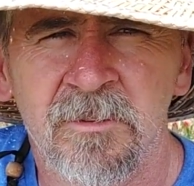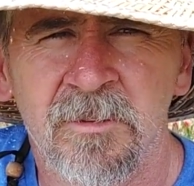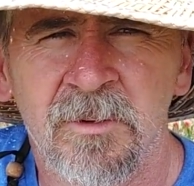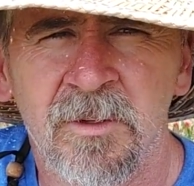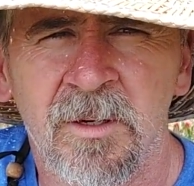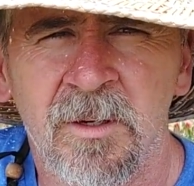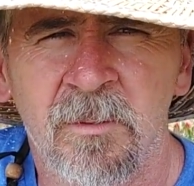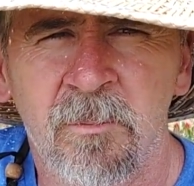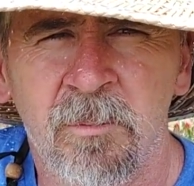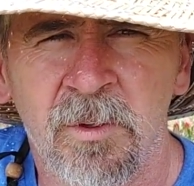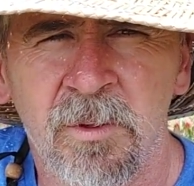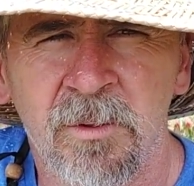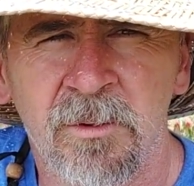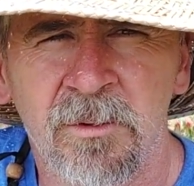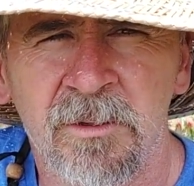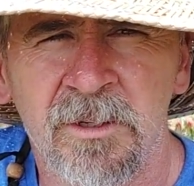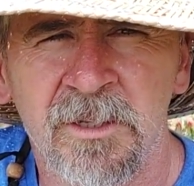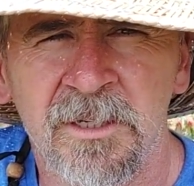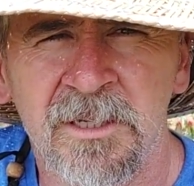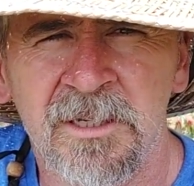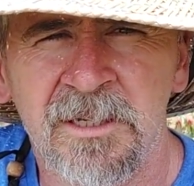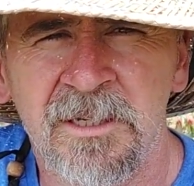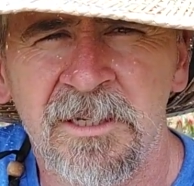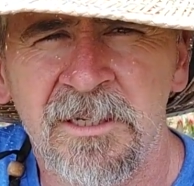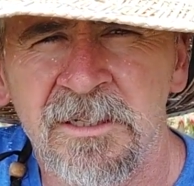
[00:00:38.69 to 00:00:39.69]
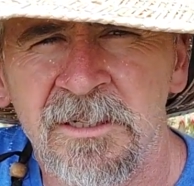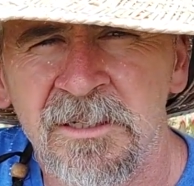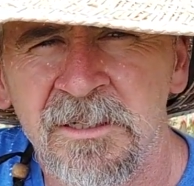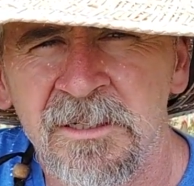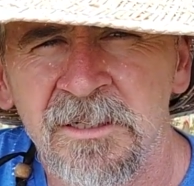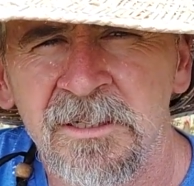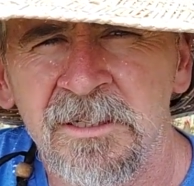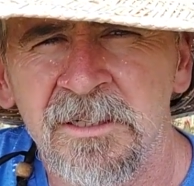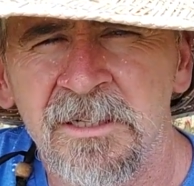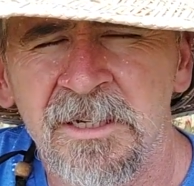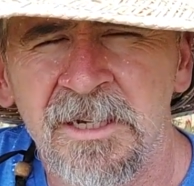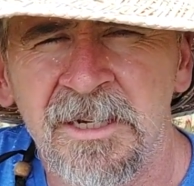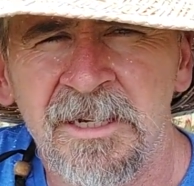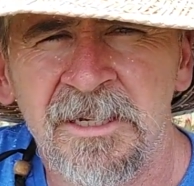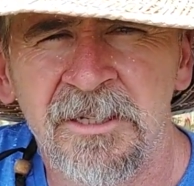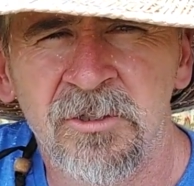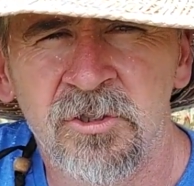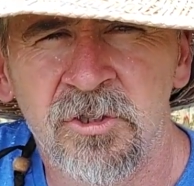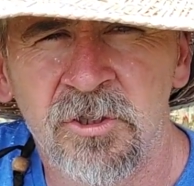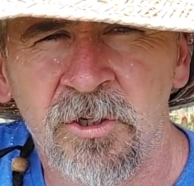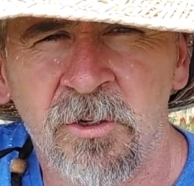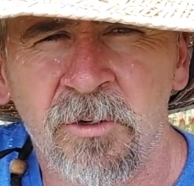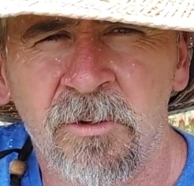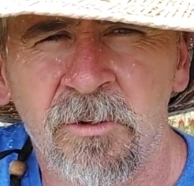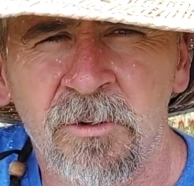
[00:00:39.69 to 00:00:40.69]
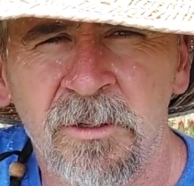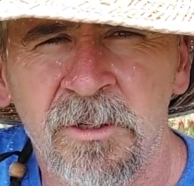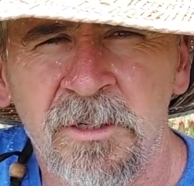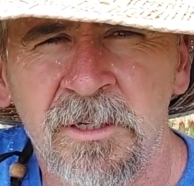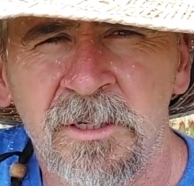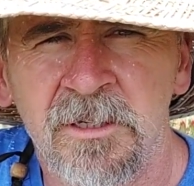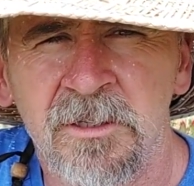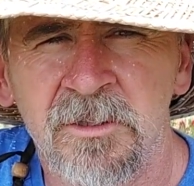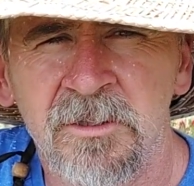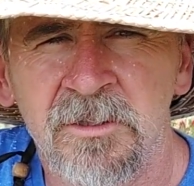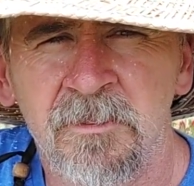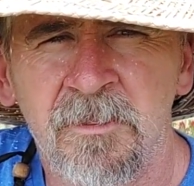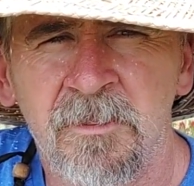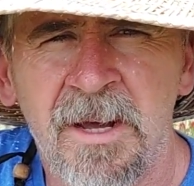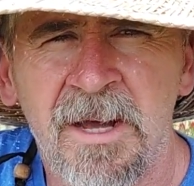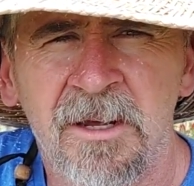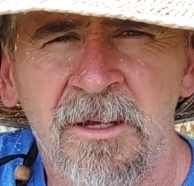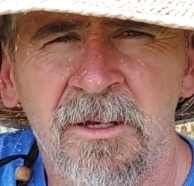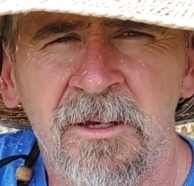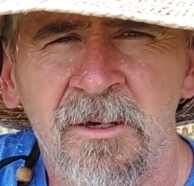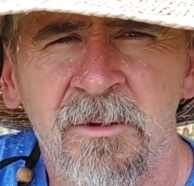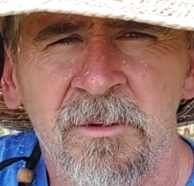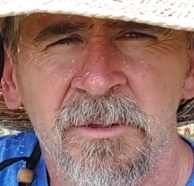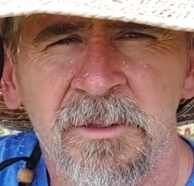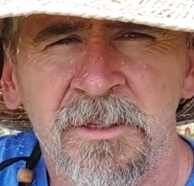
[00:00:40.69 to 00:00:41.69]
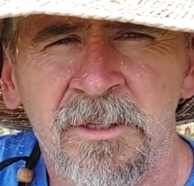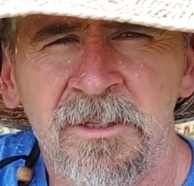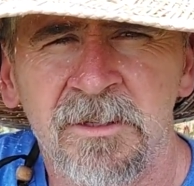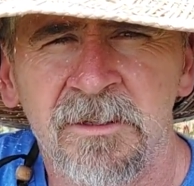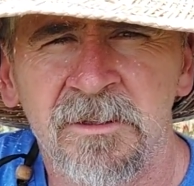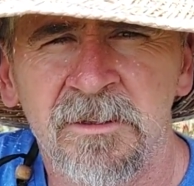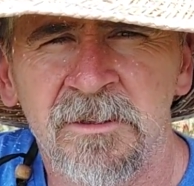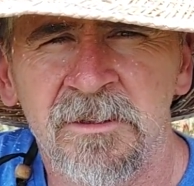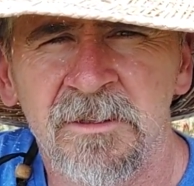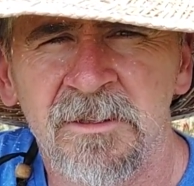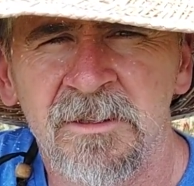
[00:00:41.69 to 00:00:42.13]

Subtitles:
a Burley, and Shirley tobacco in here.